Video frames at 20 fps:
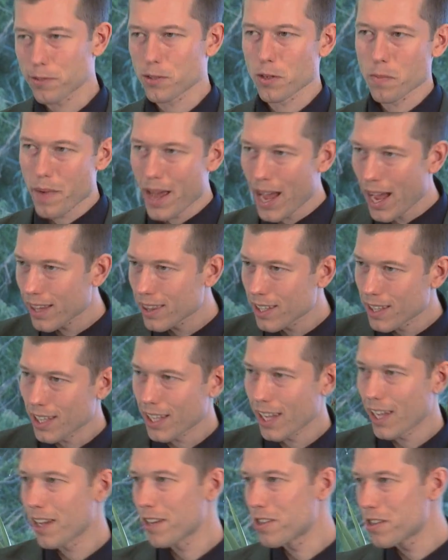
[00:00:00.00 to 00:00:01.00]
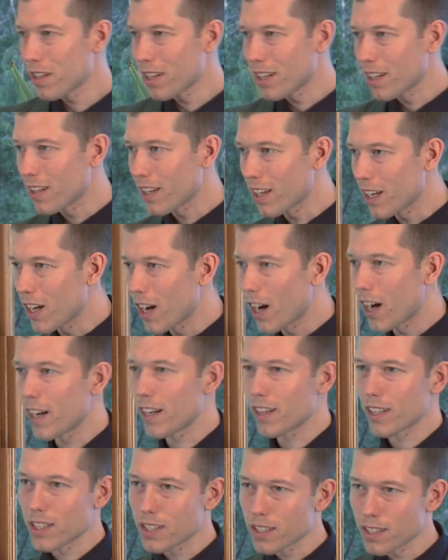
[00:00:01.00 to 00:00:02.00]
So math in the kitchen, in the
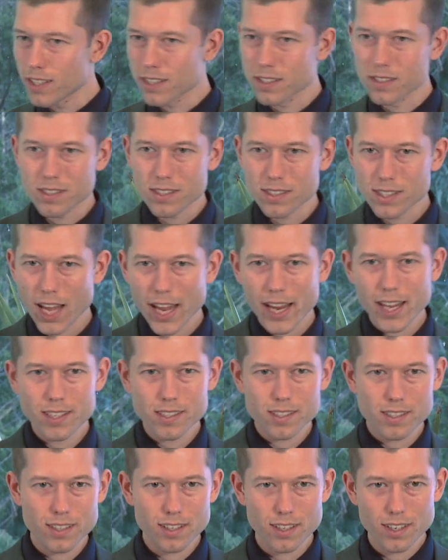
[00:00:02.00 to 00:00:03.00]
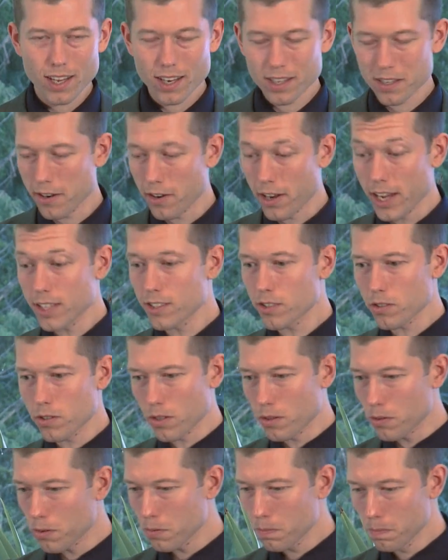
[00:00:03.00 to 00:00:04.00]
garden, and science, and
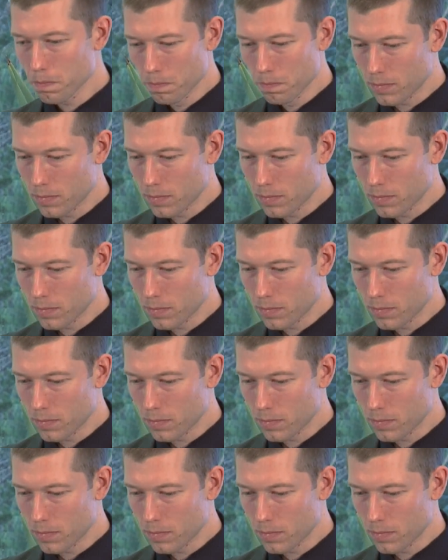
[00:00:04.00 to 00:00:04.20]
history through